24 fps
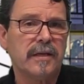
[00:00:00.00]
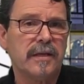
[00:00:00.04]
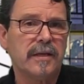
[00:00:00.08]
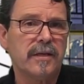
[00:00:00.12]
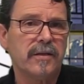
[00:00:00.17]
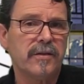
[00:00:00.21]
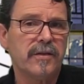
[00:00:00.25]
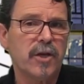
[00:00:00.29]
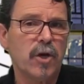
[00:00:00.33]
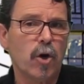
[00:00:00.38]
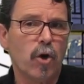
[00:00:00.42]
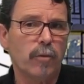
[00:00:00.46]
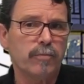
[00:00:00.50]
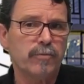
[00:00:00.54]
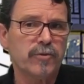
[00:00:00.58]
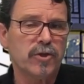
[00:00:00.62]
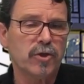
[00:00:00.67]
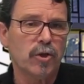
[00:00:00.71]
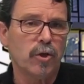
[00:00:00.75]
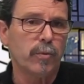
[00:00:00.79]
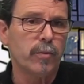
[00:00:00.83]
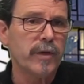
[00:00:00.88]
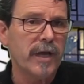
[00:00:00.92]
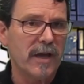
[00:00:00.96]
the option,
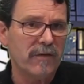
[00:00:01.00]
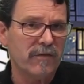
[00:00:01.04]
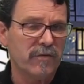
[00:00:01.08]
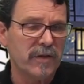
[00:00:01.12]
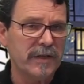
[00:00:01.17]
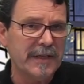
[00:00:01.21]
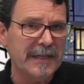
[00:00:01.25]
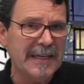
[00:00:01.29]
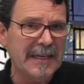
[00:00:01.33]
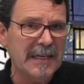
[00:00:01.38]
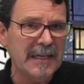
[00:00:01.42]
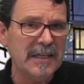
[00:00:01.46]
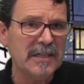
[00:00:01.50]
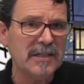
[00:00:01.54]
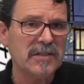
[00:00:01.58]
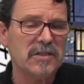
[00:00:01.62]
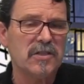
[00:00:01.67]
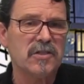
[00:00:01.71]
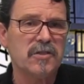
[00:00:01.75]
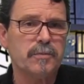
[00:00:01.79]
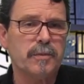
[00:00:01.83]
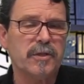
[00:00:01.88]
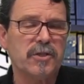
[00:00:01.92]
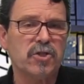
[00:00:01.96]
or we have the needs,
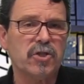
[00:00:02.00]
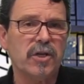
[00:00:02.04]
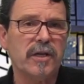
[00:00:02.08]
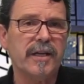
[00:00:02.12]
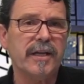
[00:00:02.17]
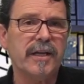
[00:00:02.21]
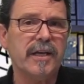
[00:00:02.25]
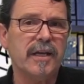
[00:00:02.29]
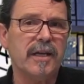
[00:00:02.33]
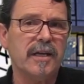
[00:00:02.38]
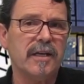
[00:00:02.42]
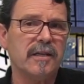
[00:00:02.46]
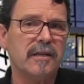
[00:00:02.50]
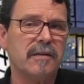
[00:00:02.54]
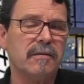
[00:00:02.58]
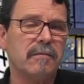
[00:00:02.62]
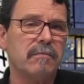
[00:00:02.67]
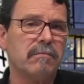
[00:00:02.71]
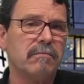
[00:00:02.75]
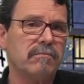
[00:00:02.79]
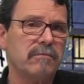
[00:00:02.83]
especially in